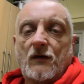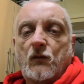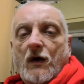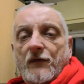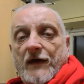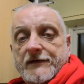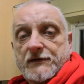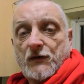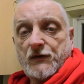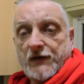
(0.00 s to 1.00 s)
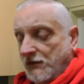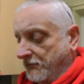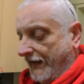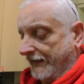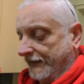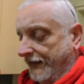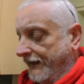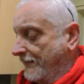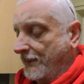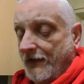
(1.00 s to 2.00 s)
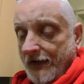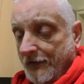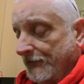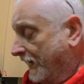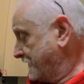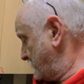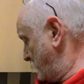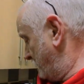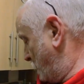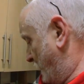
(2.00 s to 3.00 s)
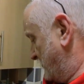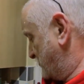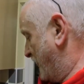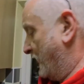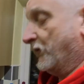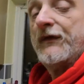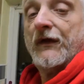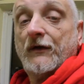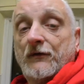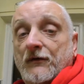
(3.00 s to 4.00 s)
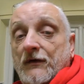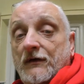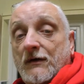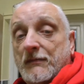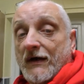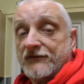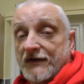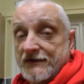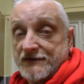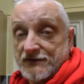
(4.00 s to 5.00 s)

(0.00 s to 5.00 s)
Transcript: while that's cooking back there, I just want to have a quick chat with you about Tasty